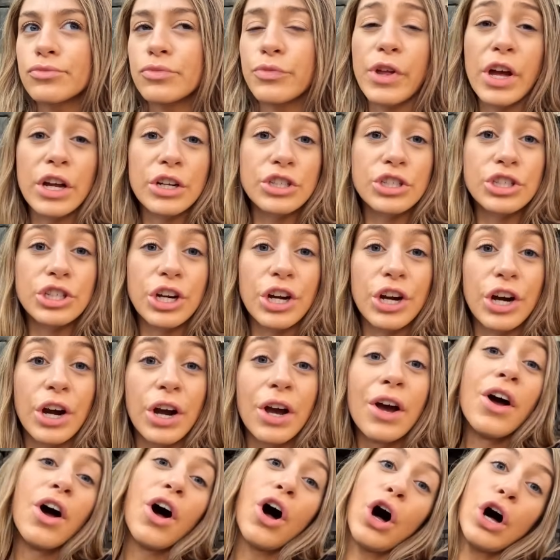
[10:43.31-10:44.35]
I'm not sure.
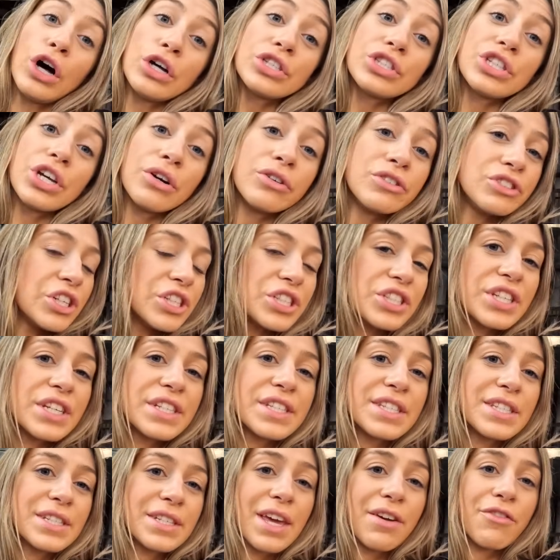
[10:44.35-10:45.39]
Also, just
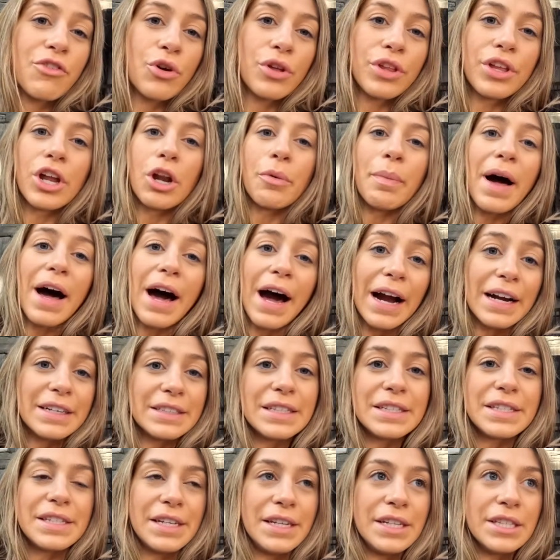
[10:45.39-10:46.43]
to give you a little
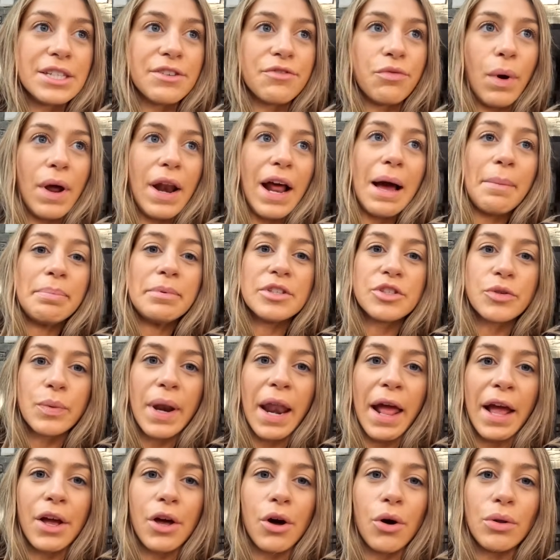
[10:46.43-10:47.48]
behind the scenes of what happens
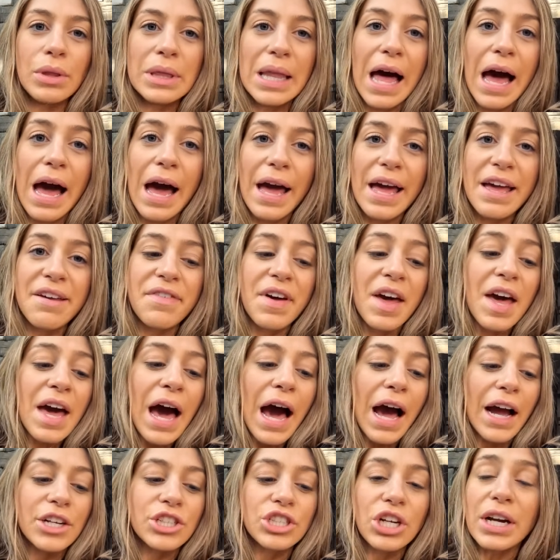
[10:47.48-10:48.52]
when I go live,
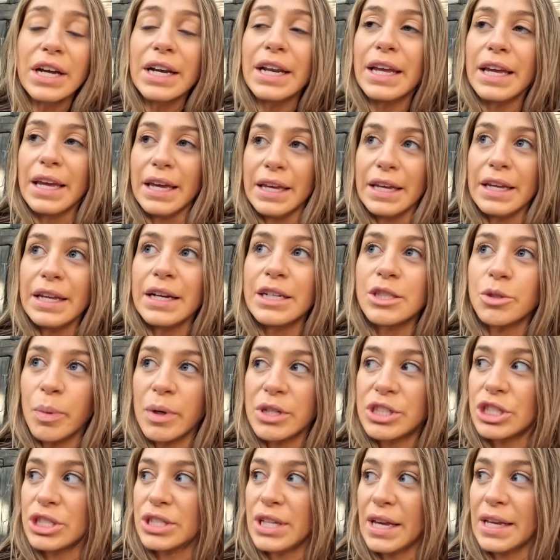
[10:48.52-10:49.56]
I try to eat as
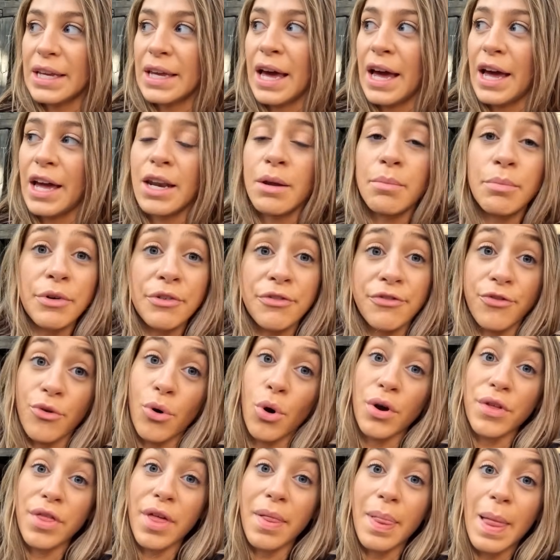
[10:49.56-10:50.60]
much as I can
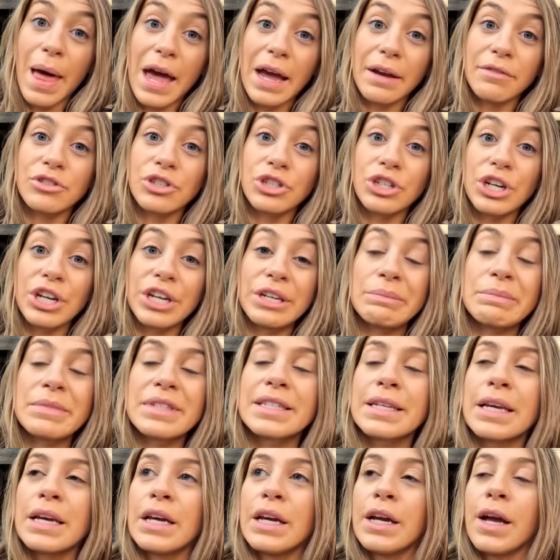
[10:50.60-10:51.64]
before the live streams,
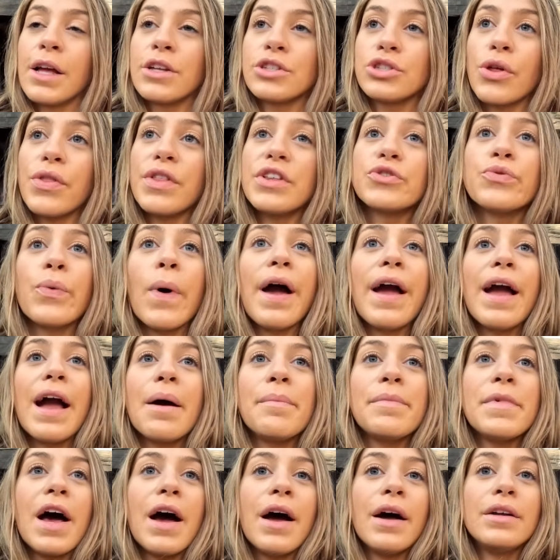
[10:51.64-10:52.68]
so this way
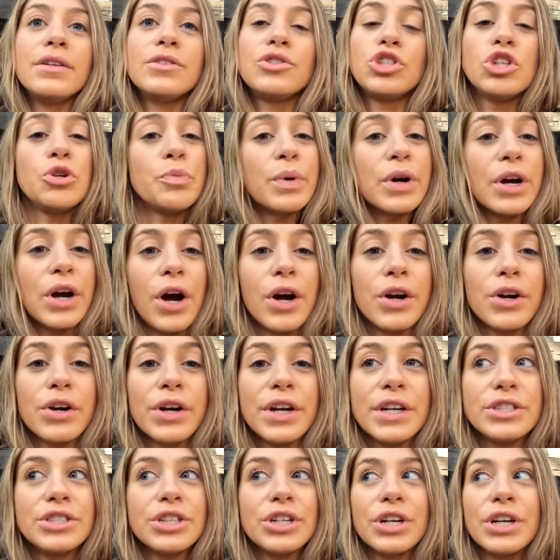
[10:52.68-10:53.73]
I'm not super
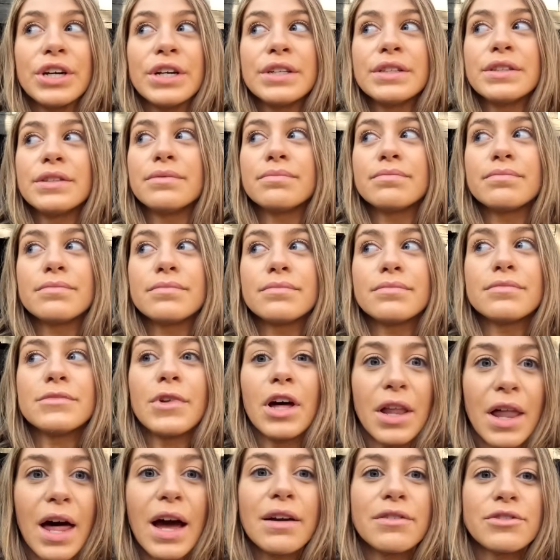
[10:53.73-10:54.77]
hungry during
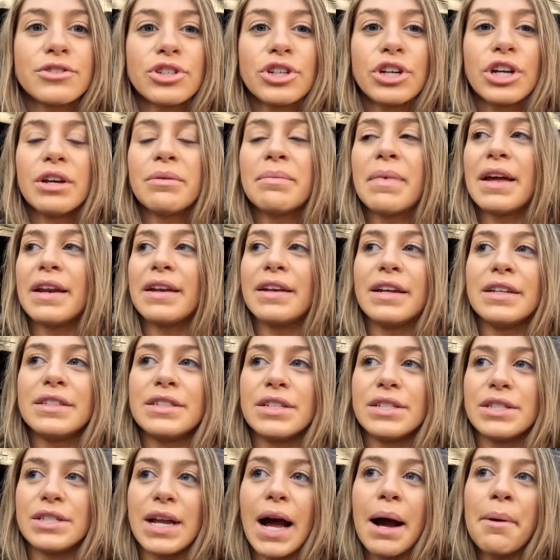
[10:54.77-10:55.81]
the live stream and need
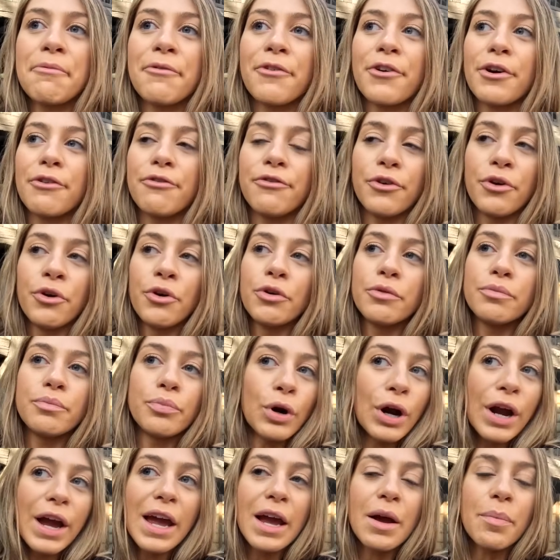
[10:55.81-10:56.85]
to stop for a food
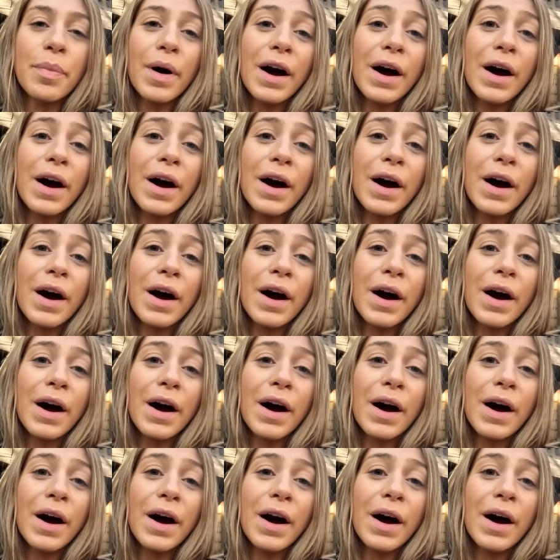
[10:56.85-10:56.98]
break.